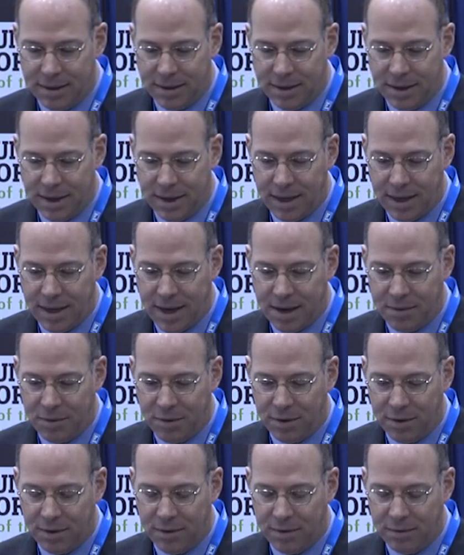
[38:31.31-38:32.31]
the
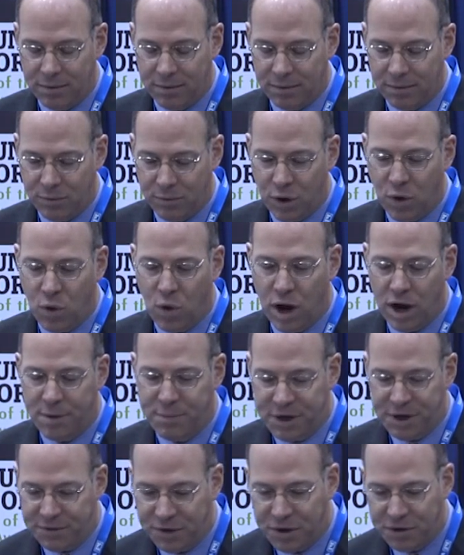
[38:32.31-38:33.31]

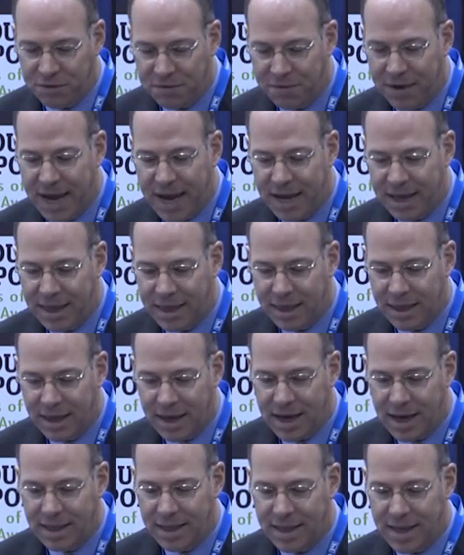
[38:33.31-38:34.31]
requirement of good faith,
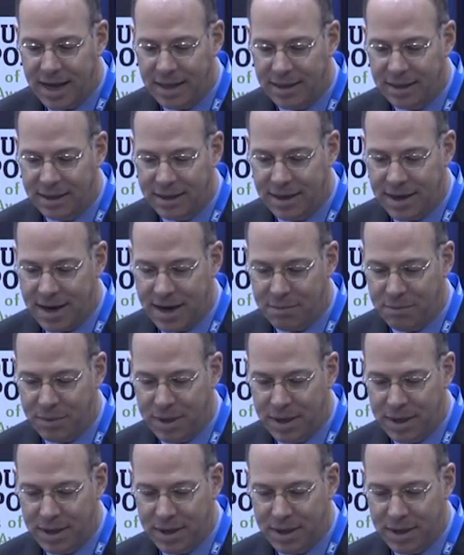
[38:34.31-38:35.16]
and that